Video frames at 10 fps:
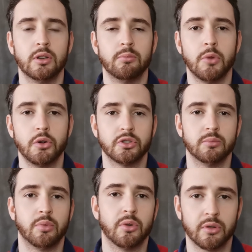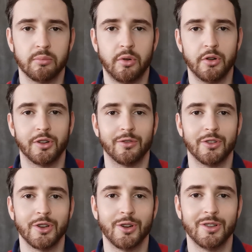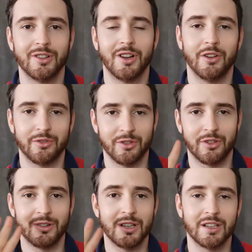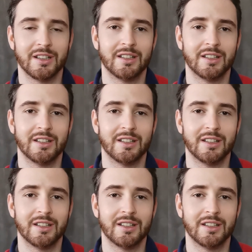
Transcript: the most important point of the 3.